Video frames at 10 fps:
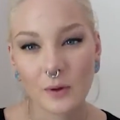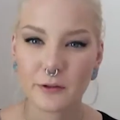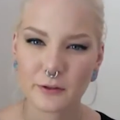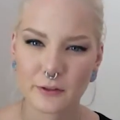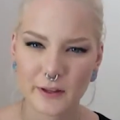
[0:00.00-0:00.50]

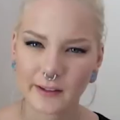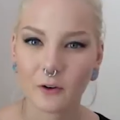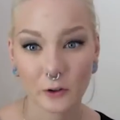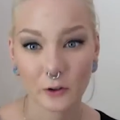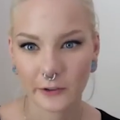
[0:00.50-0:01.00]
thick
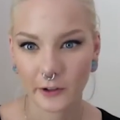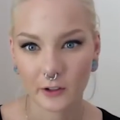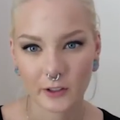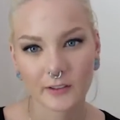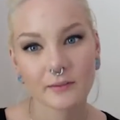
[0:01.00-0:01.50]
or dark.
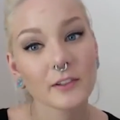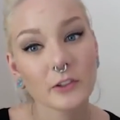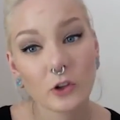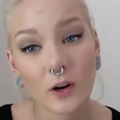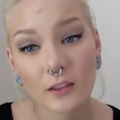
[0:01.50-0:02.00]

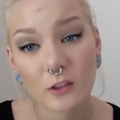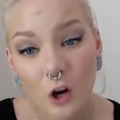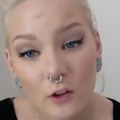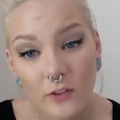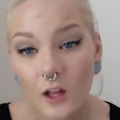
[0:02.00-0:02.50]
So I
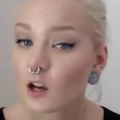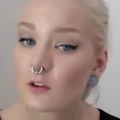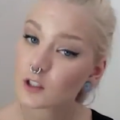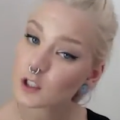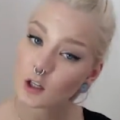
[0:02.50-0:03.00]
thought that if
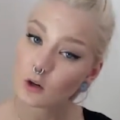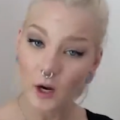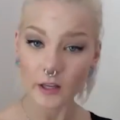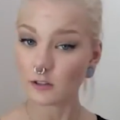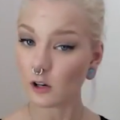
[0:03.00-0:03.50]
I take a
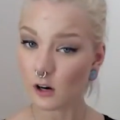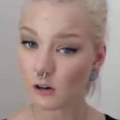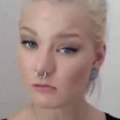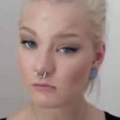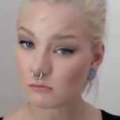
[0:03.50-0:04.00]
razor
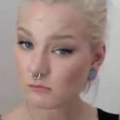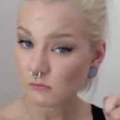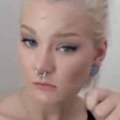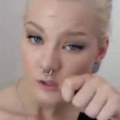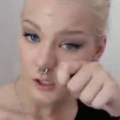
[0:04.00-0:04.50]

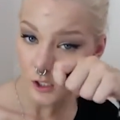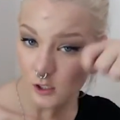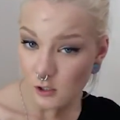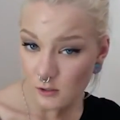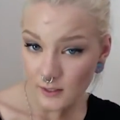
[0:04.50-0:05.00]
and
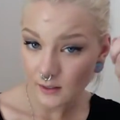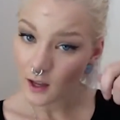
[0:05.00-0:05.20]
kind of like